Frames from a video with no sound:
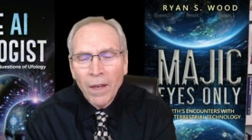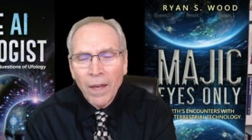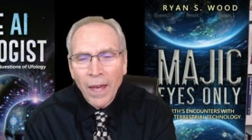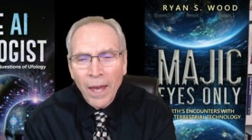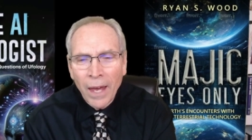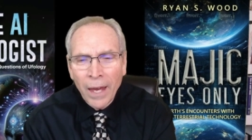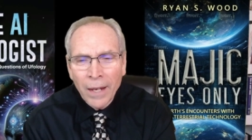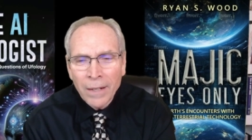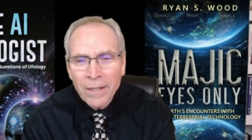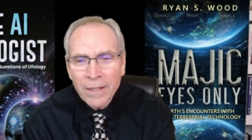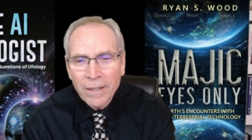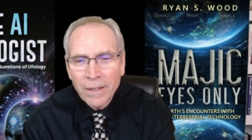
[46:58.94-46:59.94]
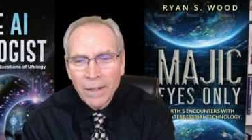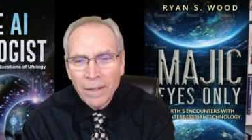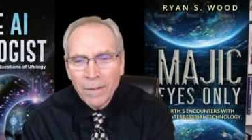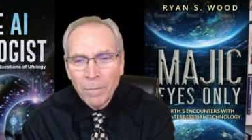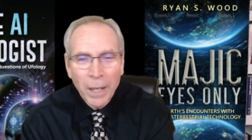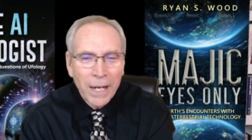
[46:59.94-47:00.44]
And
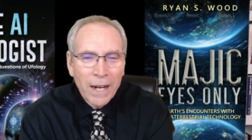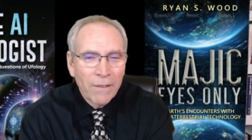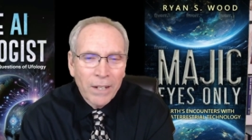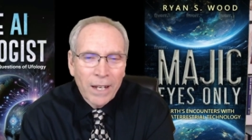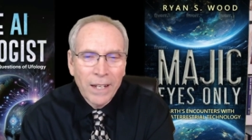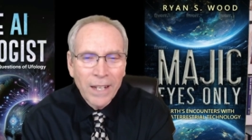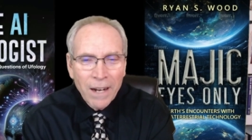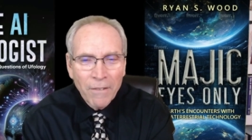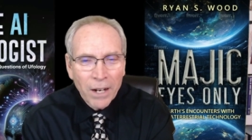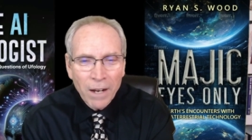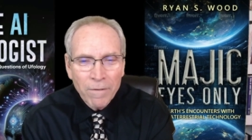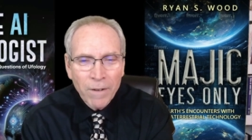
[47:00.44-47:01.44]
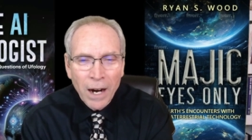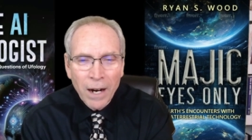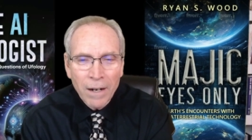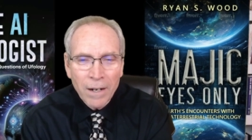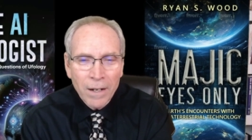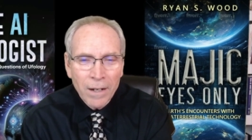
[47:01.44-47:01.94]
but he never got
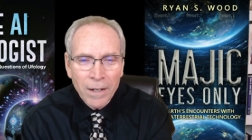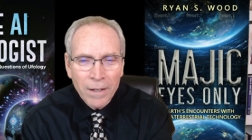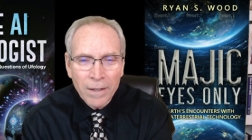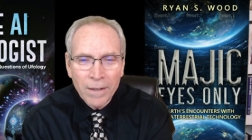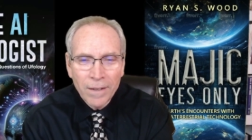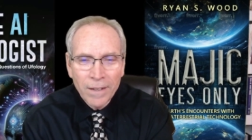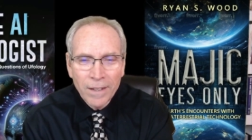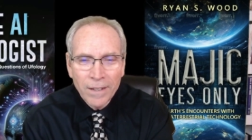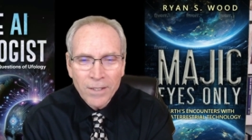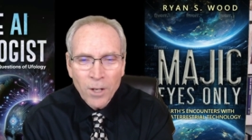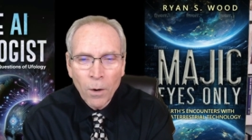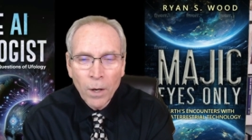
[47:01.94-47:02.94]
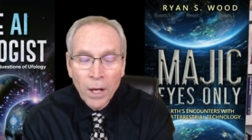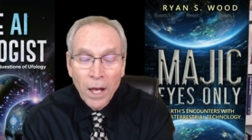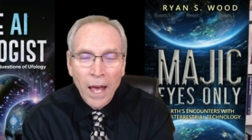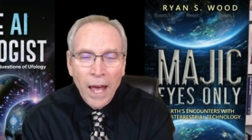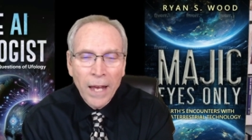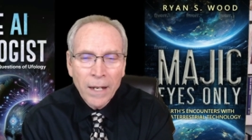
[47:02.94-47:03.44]
fired. So
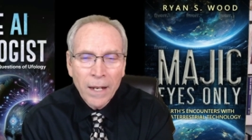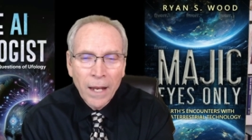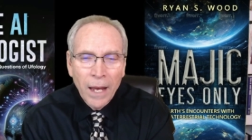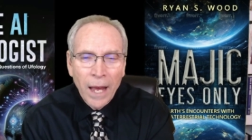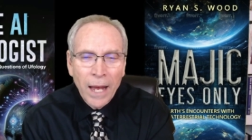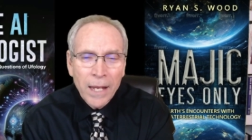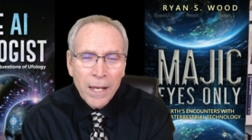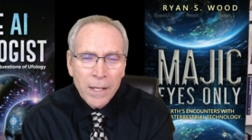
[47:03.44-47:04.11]
and he